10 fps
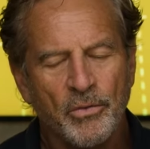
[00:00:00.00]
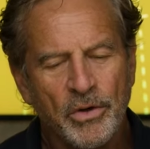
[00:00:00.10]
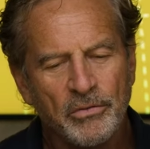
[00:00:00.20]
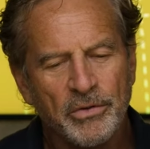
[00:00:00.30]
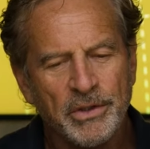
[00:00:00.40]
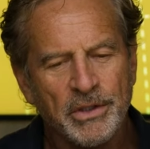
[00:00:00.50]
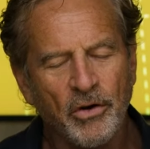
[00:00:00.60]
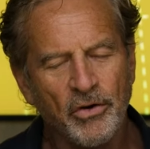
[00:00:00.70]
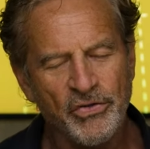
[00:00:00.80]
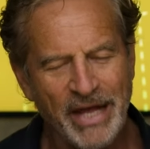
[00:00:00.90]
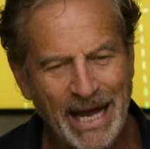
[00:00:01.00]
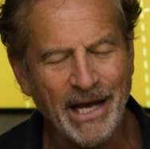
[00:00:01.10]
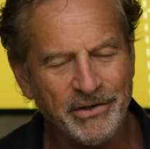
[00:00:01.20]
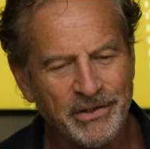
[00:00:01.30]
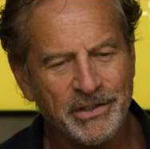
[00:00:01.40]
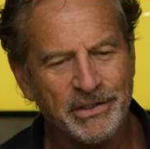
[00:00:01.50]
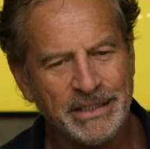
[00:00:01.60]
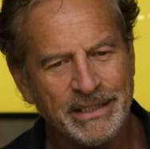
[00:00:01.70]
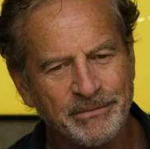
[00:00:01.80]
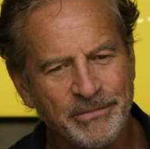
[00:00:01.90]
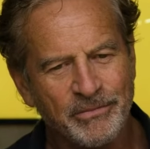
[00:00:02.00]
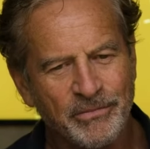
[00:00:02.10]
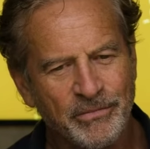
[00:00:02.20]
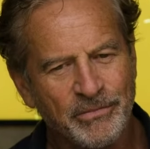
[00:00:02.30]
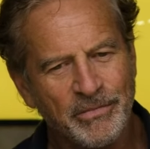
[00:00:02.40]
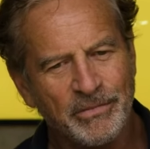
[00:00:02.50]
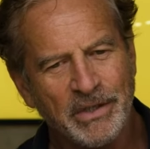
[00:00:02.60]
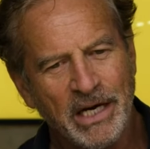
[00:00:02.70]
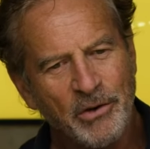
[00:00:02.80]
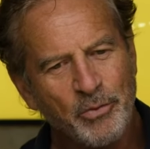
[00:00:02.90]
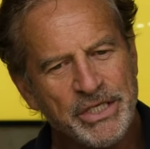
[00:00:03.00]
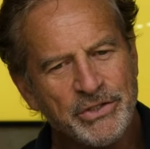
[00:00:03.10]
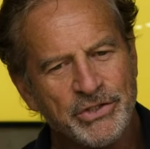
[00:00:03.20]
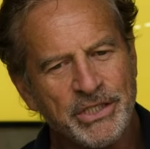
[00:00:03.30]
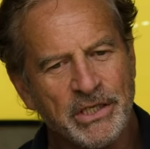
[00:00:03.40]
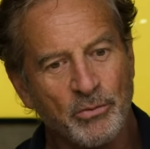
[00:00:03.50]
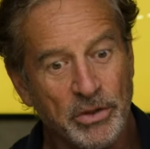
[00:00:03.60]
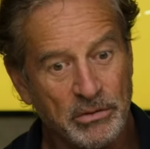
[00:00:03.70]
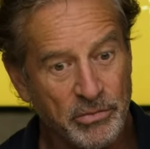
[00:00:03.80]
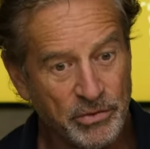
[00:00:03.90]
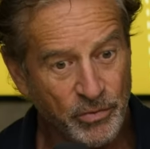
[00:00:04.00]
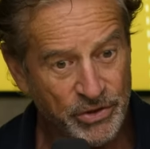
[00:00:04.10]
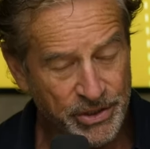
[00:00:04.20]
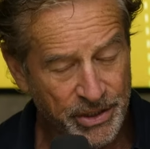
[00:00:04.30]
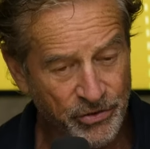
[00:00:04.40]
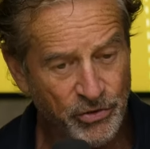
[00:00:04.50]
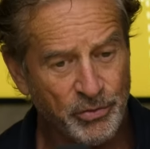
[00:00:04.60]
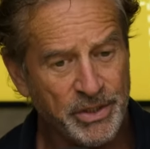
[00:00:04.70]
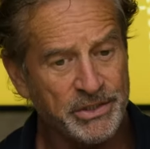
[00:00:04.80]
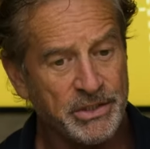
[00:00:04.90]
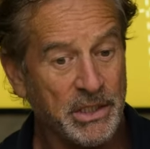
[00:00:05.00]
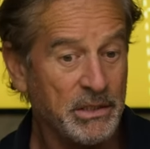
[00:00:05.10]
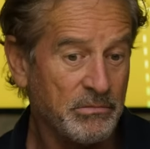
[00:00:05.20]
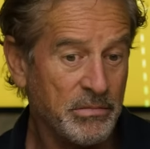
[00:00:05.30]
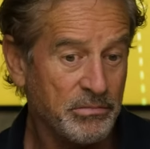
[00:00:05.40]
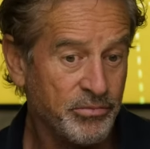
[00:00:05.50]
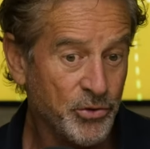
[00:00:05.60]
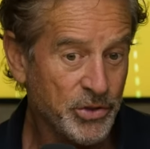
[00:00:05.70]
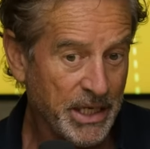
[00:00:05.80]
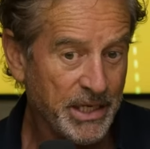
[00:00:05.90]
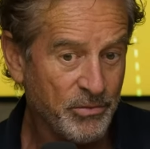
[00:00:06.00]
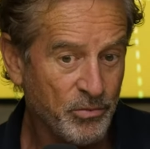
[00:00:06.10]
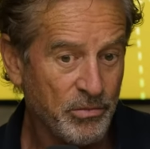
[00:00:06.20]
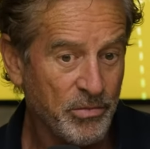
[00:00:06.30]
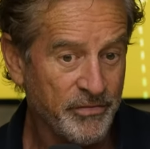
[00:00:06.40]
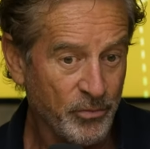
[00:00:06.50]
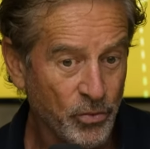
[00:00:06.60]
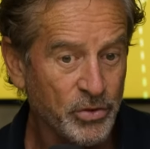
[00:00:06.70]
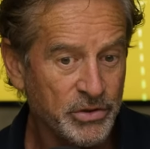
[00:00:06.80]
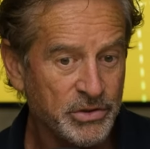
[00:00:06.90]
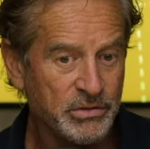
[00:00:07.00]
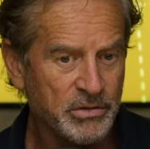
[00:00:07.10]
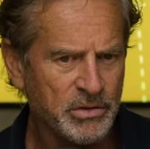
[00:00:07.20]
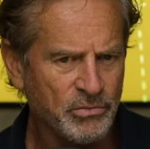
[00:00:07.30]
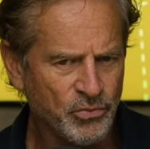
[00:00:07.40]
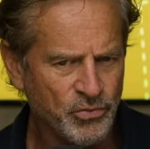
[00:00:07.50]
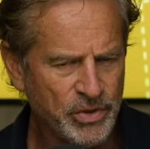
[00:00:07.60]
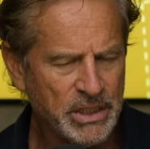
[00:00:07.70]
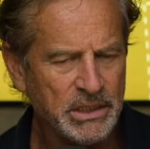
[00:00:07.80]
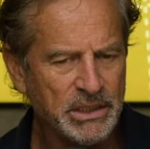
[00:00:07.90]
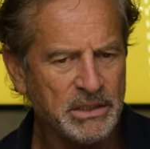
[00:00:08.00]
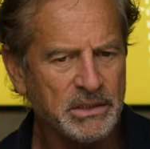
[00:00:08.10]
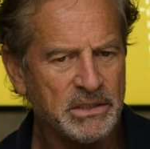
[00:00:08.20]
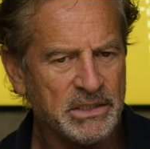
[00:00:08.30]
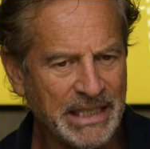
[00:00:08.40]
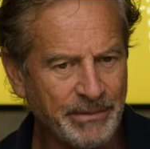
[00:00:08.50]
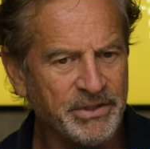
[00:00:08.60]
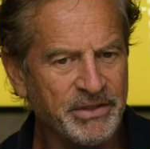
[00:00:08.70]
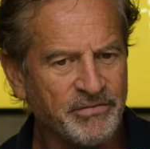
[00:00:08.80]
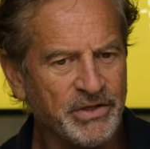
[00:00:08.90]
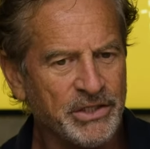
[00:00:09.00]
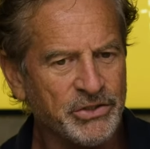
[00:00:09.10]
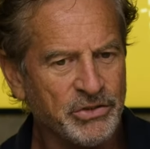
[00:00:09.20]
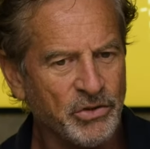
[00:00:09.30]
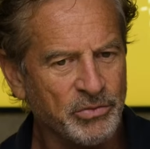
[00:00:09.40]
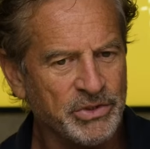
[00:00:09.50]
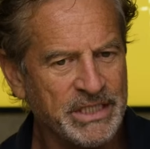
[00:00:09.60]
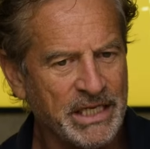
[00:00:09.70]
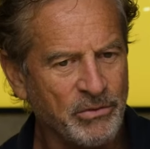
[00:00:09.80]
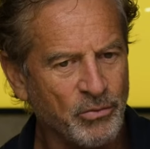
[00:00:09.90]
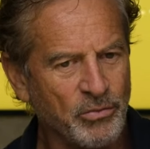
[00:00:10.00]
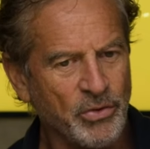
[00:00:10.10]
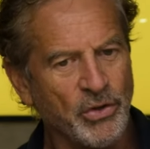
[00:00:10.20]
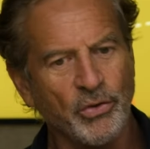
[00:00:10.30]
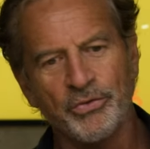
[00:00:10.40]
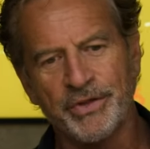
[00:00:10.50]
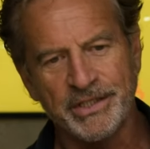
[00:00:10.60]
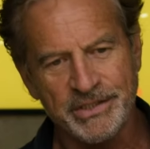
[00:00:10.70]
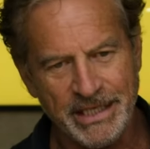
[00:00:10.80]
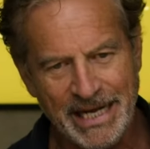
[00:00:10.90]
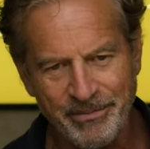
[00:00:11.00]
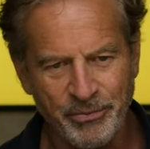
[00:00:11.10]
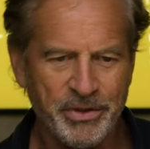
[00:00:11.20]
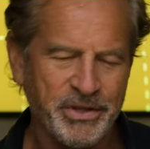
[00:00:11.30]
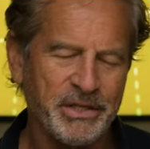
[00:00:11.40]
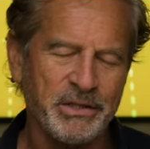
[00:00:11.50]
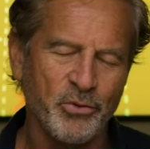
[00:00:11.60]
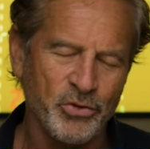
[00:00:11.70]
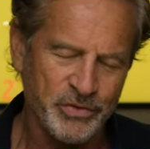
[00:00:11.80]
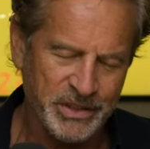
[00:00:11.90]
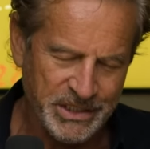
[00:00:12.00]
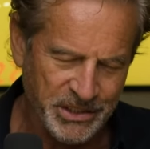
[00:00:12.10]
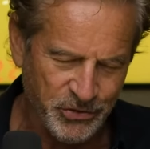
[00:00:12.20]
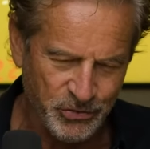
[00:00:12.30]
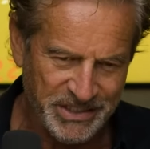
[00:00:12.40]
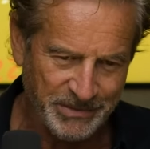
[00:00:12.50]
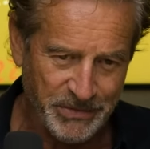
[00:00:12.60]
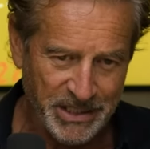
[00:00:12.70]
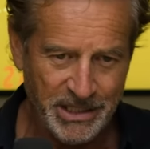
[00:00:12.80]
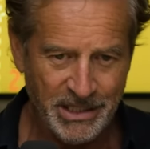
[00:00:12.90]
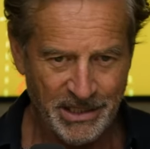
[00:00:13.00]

Well, on that, are we seeing what we're seeing in the US and UK, even worse, really stubborn inflation, notwithstanding what we all think is going to happen? We think the mortgage rate is going to do something,